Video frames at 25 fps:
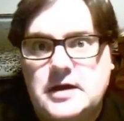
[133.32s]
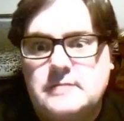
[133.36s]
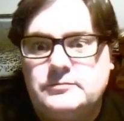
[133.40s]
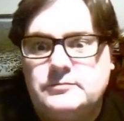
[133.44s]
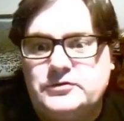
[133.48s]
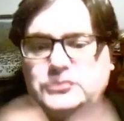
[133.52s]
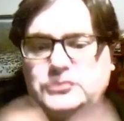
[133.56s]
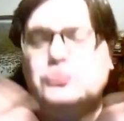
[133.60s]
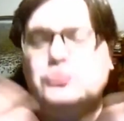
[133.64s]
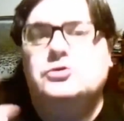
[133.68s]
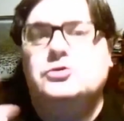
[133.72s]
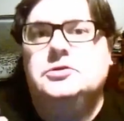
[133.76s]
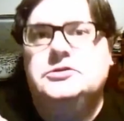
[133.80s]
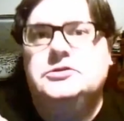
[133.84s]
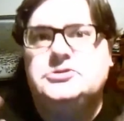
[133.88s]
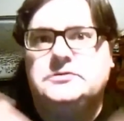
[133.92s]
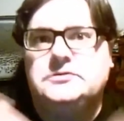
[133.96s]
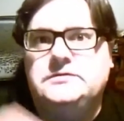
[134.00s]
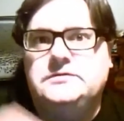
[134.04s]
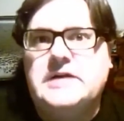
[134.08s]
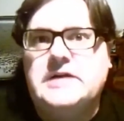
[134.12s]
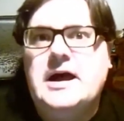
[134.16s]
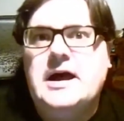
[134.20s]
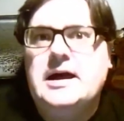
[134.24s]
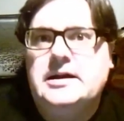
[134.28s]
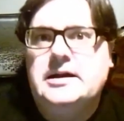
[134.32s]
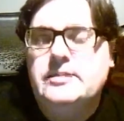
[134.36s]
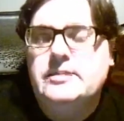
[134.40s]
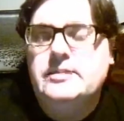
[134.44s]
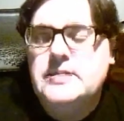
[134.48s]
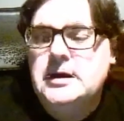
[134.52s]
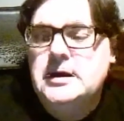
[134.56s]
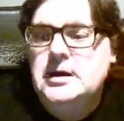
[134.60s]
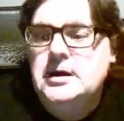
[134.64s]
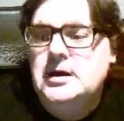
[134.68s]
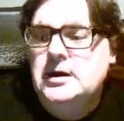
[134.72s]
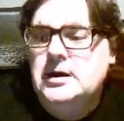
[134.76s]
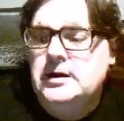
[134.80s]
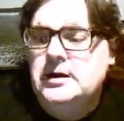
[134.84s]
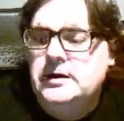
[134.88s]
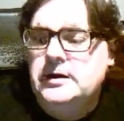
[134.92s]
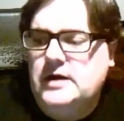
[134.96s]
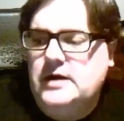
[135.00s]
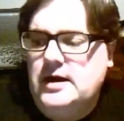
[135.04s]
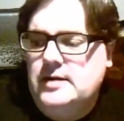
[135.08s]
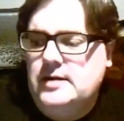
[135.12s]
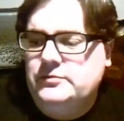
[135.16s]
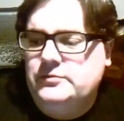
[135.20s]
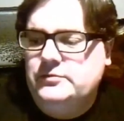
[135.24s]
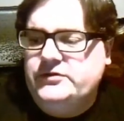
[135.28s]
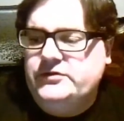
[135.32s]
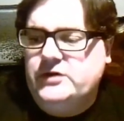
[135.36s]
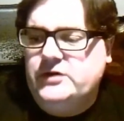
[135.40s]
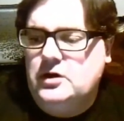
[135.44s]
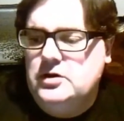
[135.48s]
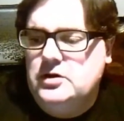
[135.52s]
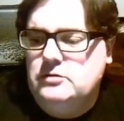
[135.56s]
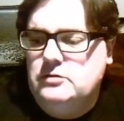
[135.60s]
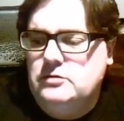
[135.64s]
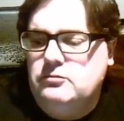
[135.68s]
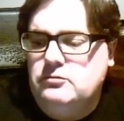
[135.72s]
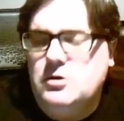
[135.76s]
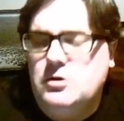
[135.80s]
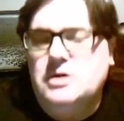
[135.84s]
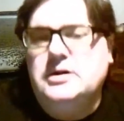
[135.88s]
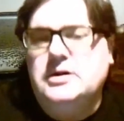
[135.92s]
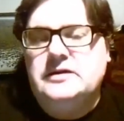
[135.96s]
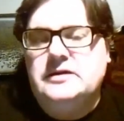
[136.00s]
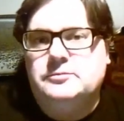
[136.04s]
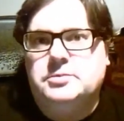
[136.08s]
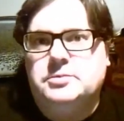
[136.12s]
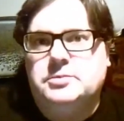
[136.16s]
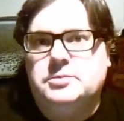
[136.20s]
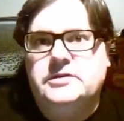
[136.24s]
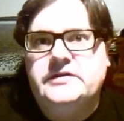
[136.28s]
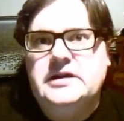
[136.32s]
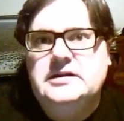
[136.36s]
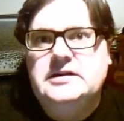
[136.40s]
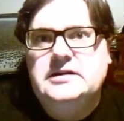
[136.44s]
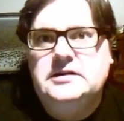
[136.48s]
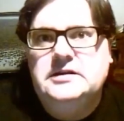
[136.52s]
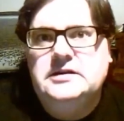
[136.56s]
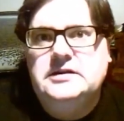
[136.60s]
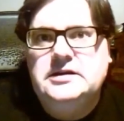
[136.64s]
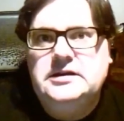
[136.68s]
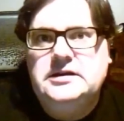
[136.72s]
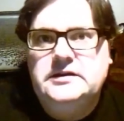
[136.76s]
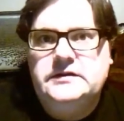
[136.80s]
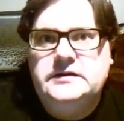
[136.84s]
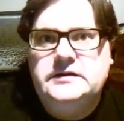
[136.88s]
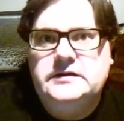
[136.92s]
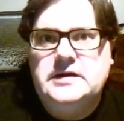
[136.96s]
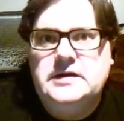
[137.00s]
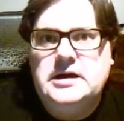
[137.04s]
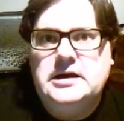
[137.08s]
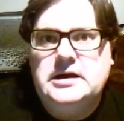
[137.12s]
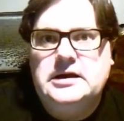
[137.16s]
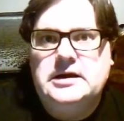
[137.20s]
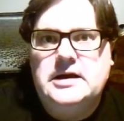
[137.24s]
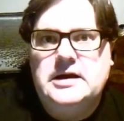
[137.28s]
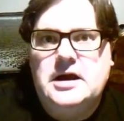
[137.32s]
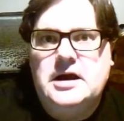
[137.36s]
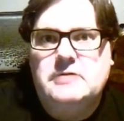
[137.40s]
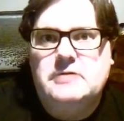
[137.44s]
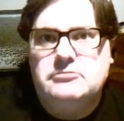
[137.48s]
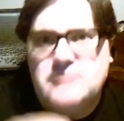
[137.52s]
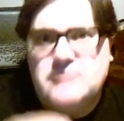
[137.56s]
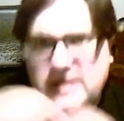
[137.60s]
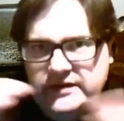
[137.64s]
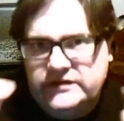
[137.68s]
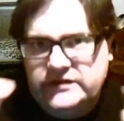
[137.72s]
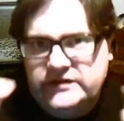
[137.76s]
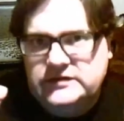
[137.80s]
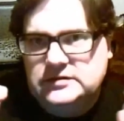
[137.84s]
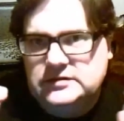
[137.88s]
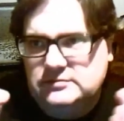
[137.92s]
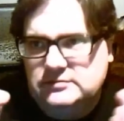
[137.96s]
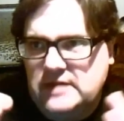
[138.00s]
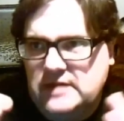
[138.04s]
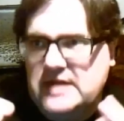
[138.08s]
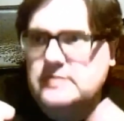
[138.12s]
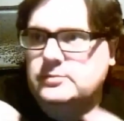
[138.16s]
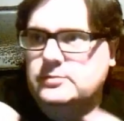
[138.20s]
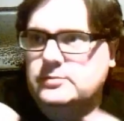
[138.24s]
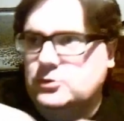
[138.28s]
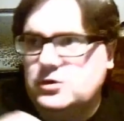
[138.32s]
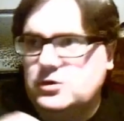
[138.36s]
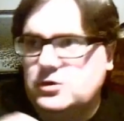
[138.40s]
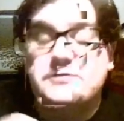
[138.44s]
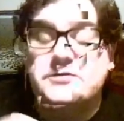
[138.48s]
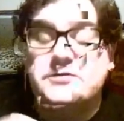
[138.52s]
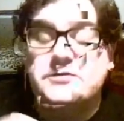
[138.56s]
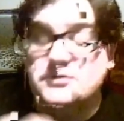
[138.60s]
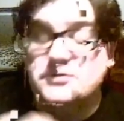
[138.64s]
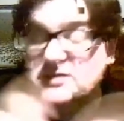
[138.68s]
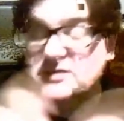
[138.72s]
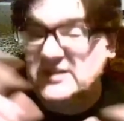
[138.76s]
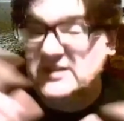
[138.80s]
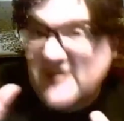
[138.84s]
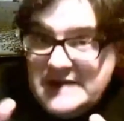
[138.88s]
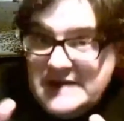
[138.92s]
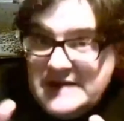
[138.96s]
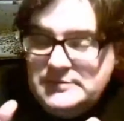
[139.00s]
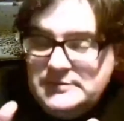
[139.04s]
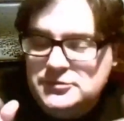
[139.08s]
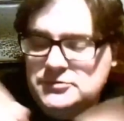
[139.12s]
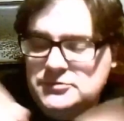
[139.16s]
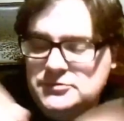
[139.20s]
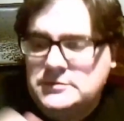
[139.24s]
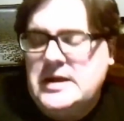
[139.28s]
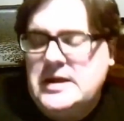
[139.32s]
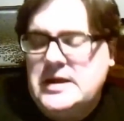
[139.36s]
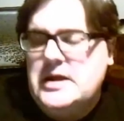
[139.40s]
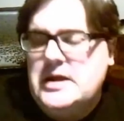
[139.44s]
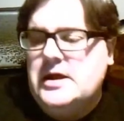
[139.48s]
storage of data. So what gets presented is a REST endpoint to a table.